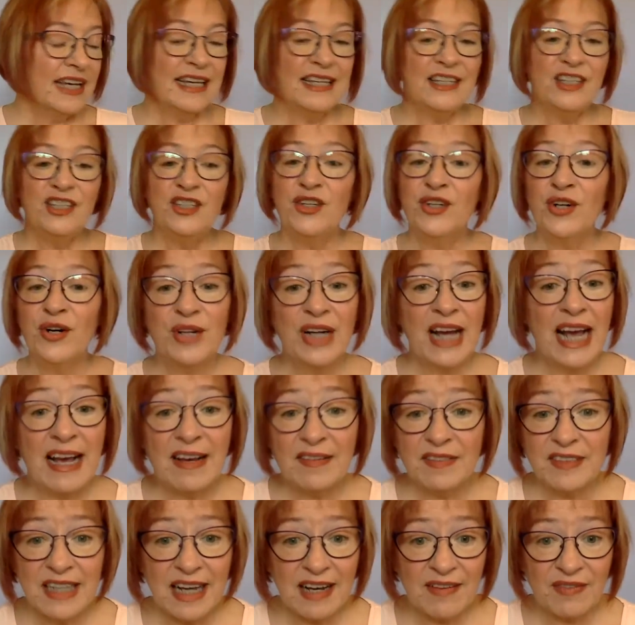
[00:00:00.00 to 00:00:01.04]
You don't
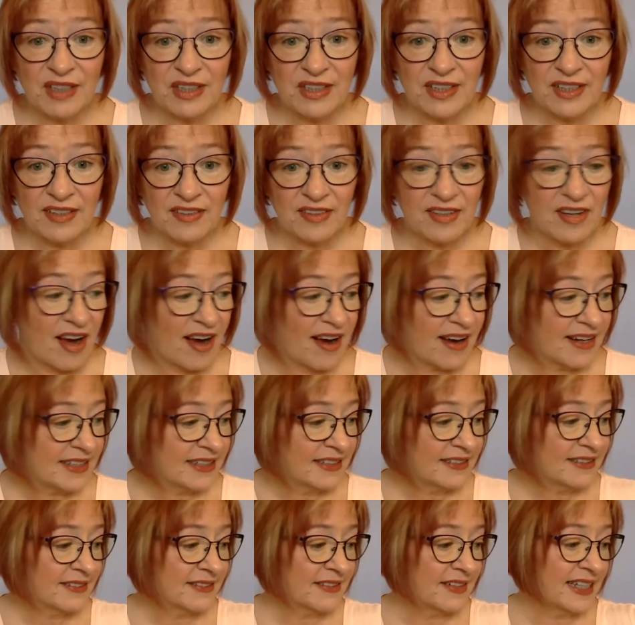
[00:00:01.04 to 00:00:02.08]
have to have a little
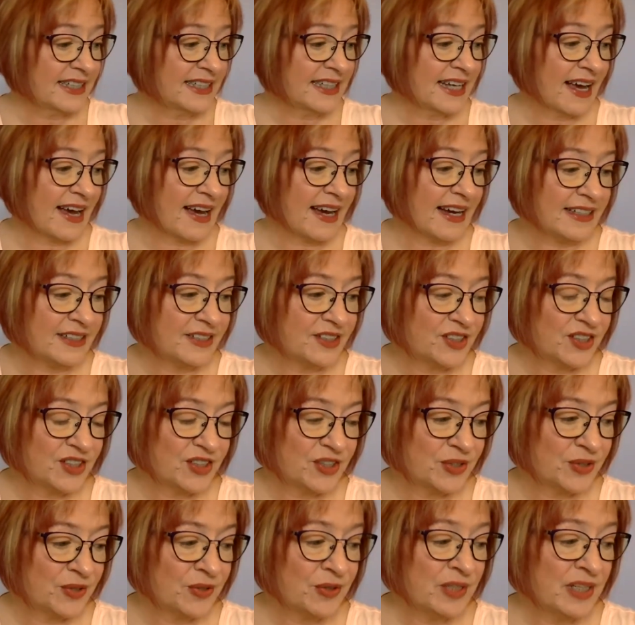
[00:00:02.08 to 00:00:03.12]
goddess like I
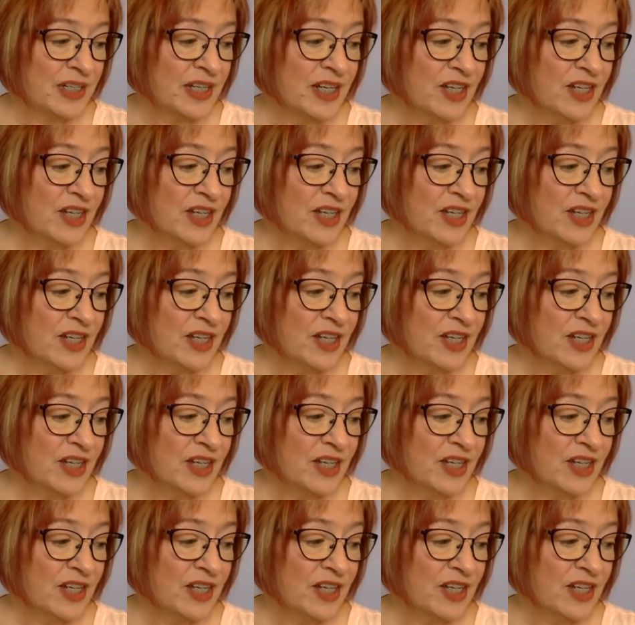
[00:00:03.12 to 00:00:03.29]
do.